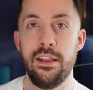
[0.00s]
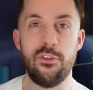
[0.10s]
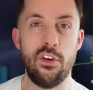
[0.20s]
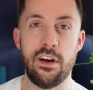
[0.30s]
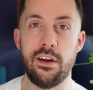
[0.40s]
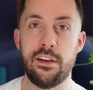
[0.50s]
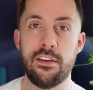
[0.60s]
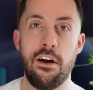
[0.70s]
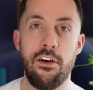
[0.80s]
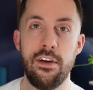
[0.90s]
They've got like a
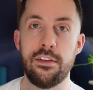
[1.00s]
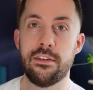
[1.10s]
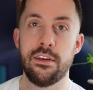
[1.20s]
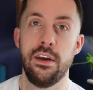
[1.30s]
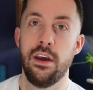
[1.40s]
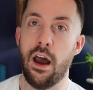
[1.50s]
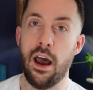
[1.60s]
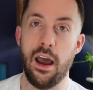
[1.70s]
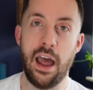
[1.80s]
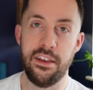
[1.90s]
guitarist
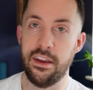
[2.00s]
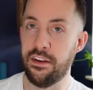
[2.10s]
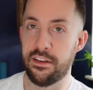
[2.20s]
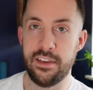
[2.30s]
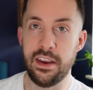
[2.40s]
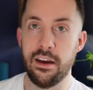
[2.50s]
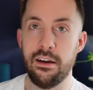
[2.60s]
and a singer,